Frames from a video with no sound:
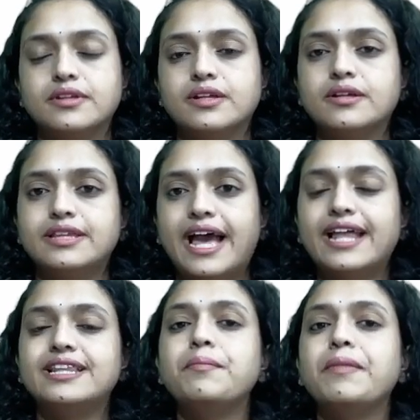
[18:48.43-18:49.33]
than the
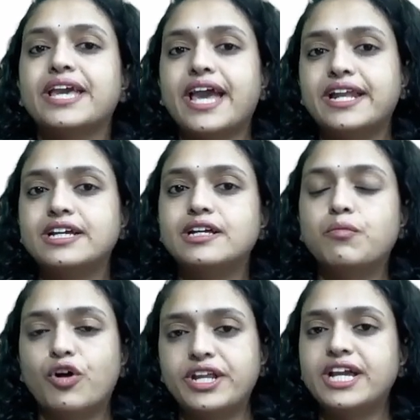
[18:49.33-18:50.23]
mechanical
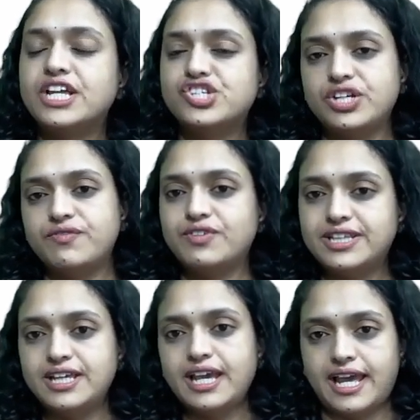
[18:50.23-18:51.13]
bonding achieved with
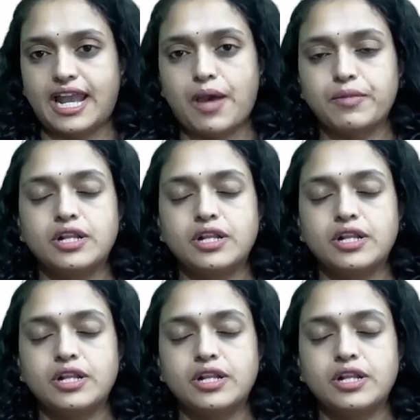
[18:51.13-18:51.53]
the enamel.